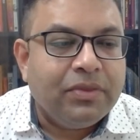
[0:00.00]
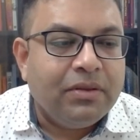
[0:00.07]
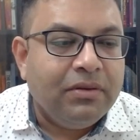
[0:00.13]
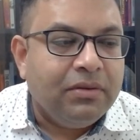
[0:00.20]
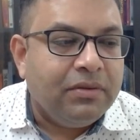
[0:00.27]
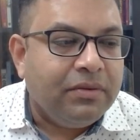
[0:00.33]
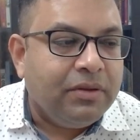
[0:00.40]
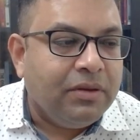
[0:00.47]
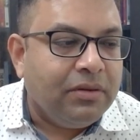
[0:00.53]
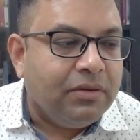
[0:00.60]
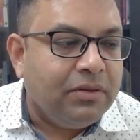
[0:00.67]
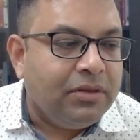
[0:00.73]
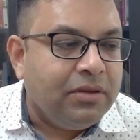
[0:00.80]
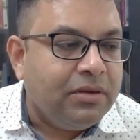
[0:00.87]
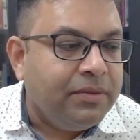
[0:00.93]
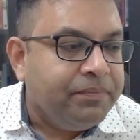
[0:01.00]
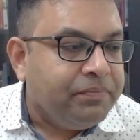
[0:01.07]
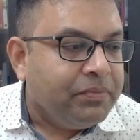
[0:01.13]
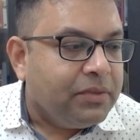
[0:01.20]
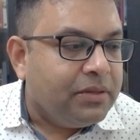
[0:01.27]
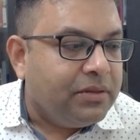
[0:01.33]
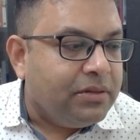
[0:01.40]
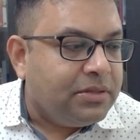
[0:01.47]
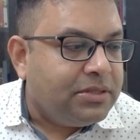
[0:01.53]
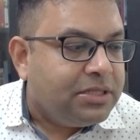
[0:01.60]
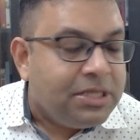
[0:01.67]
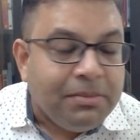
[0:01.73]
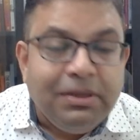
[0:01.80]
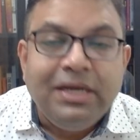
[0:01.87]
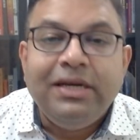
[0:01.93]
the
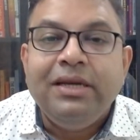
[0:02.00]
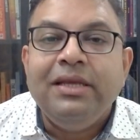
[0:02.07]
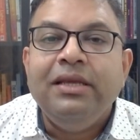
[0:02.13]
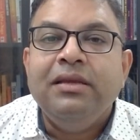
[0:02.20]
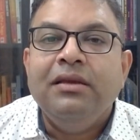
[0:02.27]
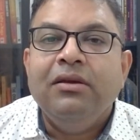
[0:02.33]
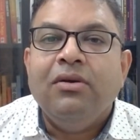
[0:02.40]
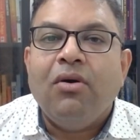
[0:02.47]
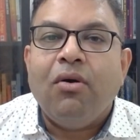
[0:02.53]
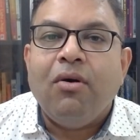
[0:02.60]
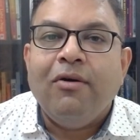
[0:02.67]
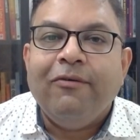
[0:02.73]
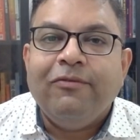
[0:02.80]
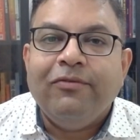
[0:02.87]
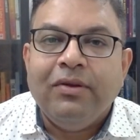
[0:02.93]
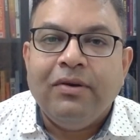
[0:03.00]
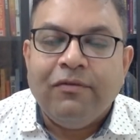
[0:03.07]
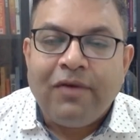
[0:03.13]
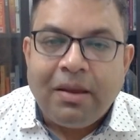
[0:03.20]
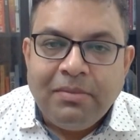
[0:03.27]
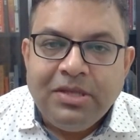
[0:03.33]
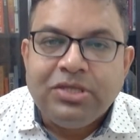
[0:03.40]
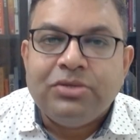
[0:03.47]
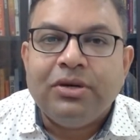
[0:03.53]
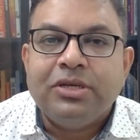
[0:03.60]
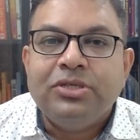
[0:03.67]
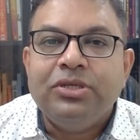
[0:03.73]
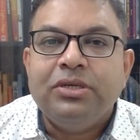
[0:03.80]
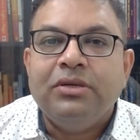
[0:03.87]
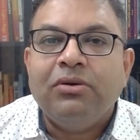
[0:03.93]
stability of the family
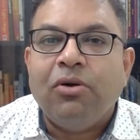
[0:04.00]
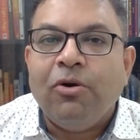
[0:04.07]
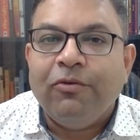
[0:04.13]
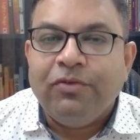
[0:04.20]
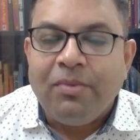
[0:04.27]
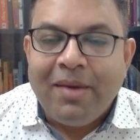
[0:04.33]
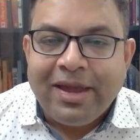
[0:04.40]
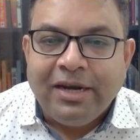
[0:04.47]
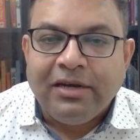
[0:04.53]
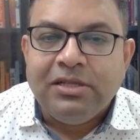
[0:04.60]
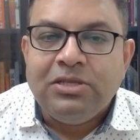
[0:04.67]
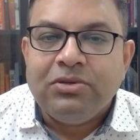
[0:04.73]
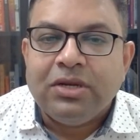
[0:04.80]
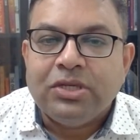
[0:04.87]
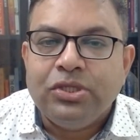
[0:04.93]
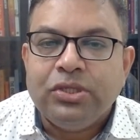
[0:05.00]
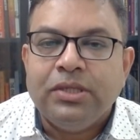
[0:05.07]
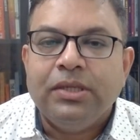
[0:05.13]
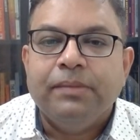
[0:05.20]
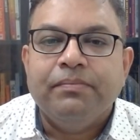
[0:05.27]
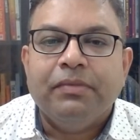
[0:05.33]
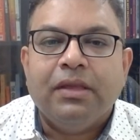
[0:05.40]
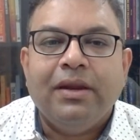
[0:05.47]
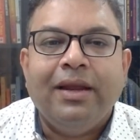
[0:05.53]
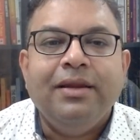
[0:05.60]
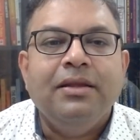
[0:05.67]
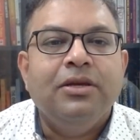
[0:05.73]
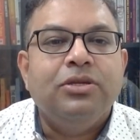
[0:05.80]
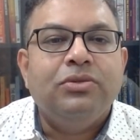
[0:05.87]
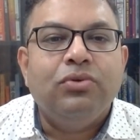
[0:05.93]
structure, of the marital structure,
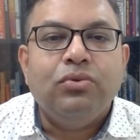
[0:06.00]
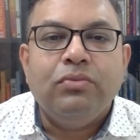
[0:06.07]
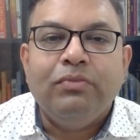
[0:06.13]
right? So